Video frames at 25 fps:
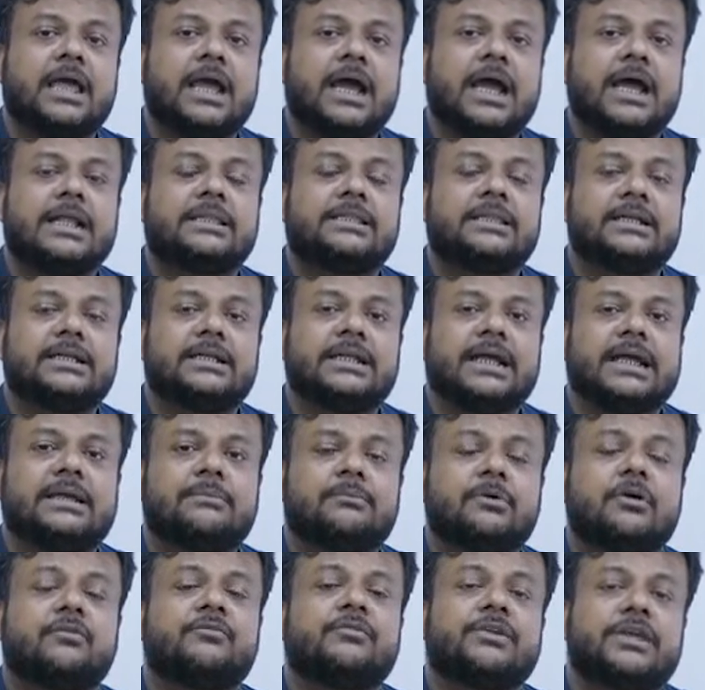at the
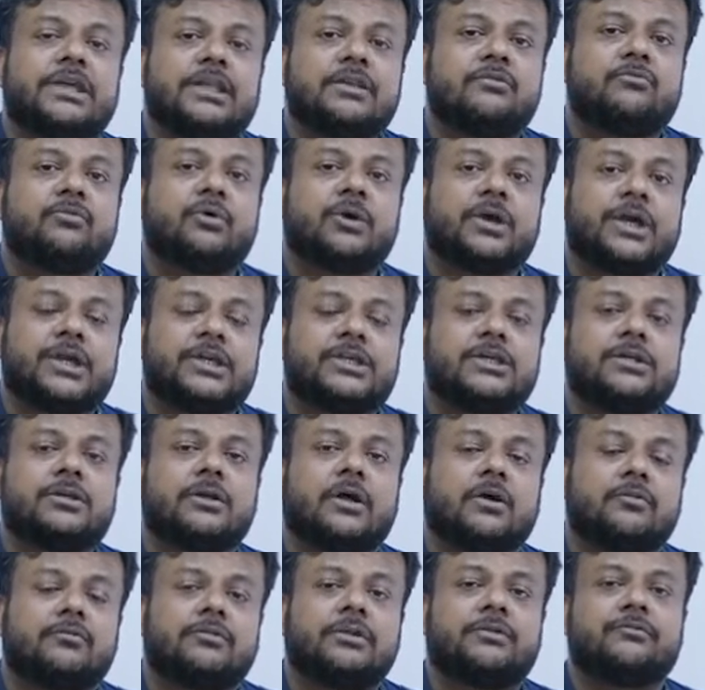time of invocation
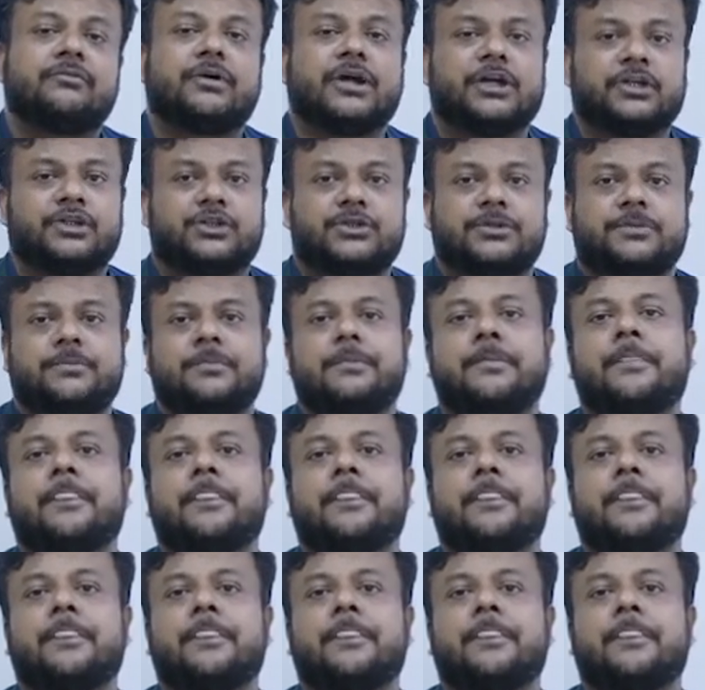of the function.